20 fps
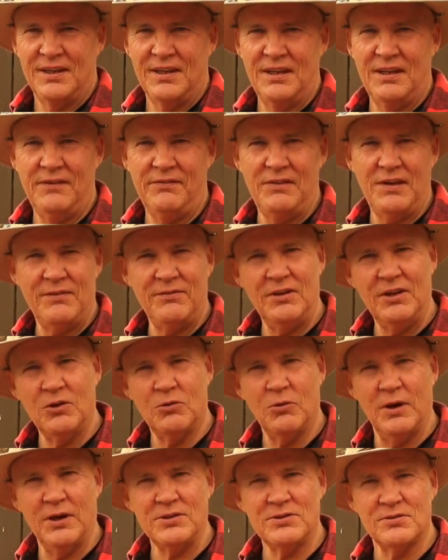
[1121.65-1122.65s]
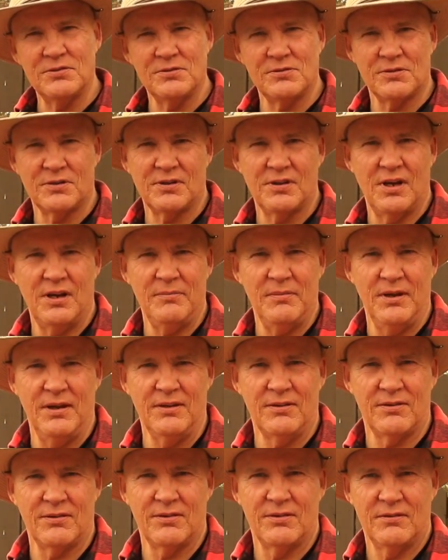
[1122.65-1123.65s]
and if you have any questions or
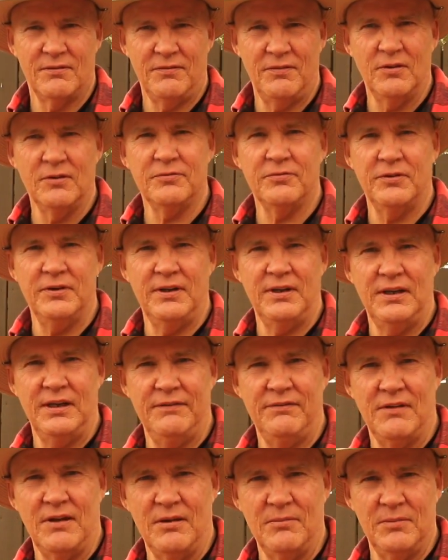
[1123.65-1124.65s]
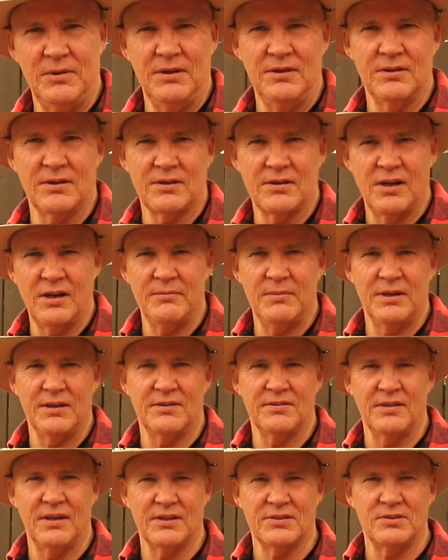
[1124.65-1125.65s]
comments, feel free to leave them in the
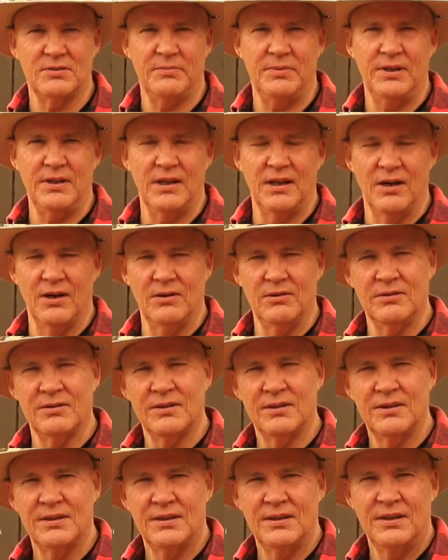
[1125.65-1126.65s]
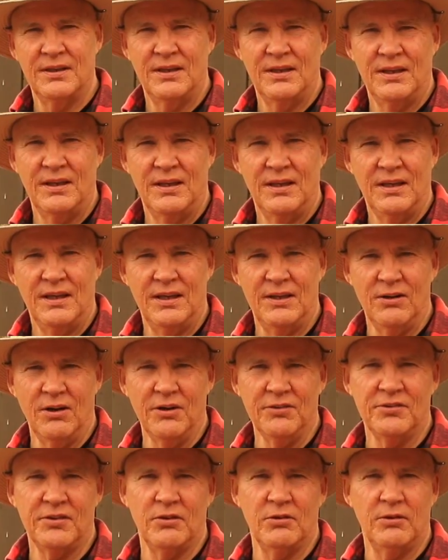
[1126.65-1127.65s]
comment section below. And
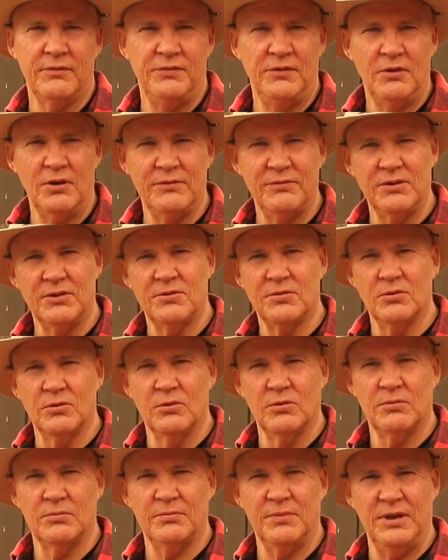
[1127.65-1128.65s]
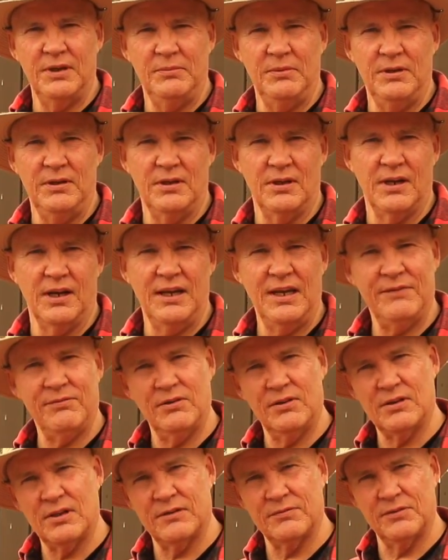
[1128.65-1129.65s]
also, if you have a tool maybe that I
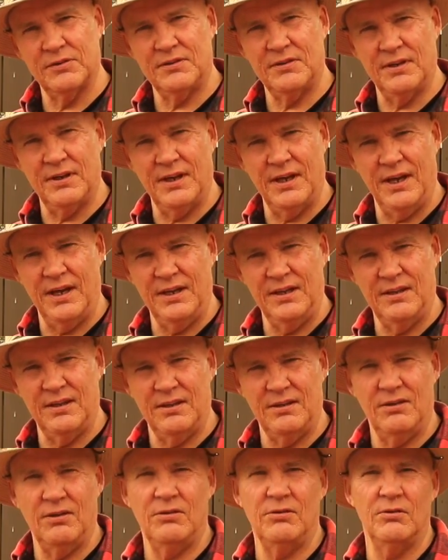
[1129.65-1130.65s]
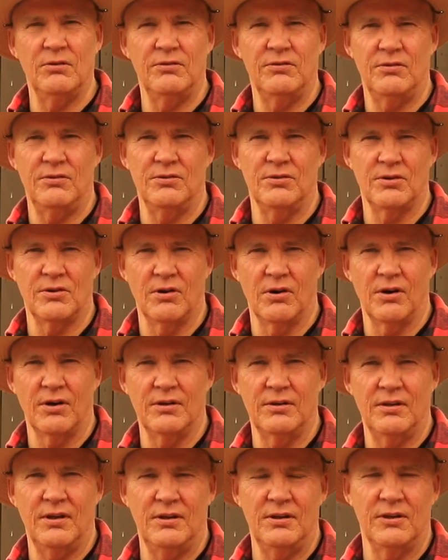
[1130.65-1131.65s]
haven't covered today that you use in your
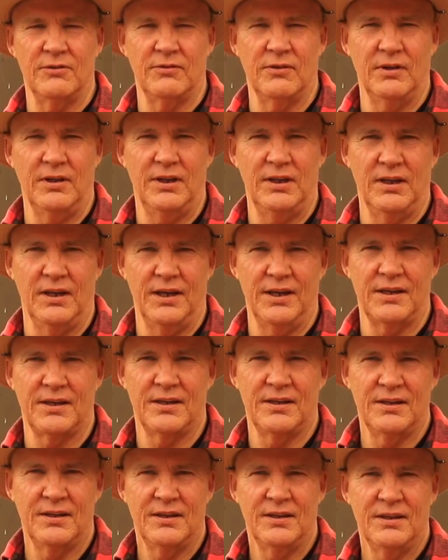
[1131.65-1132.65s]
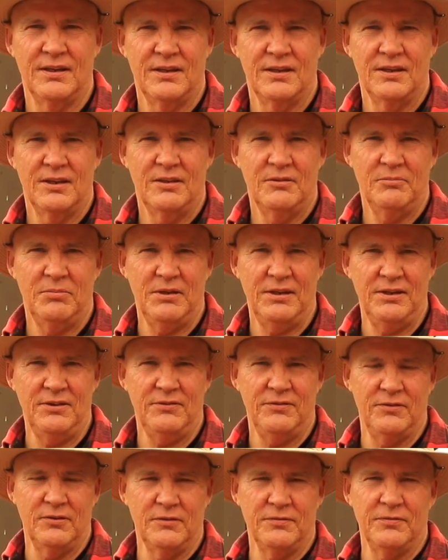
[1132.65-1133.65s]
garden that you really like,
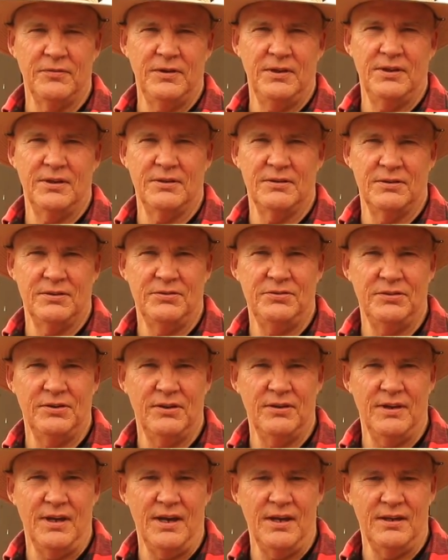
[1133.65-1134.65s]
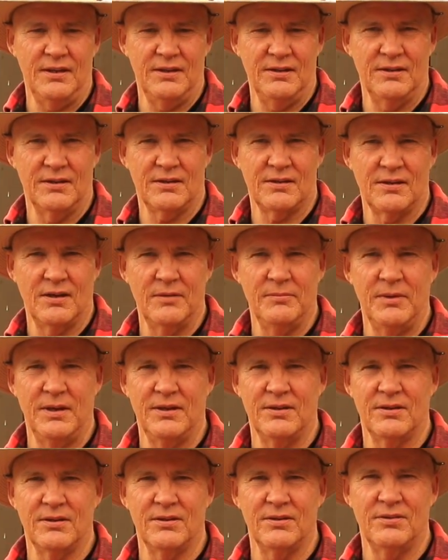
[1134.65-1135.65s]
please feel free to share that in the
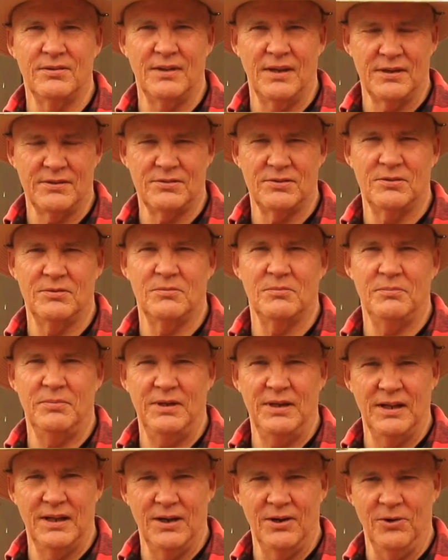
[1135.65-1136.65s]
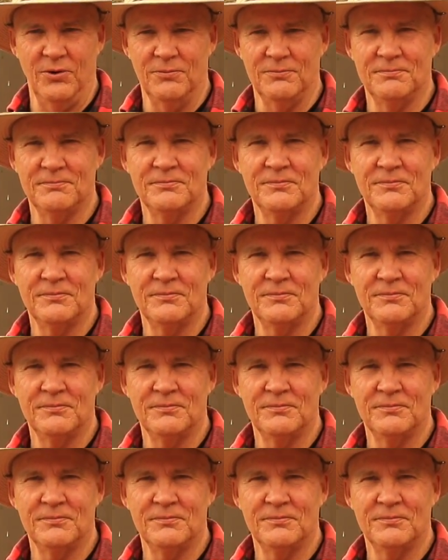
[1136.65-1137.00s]
comment section below.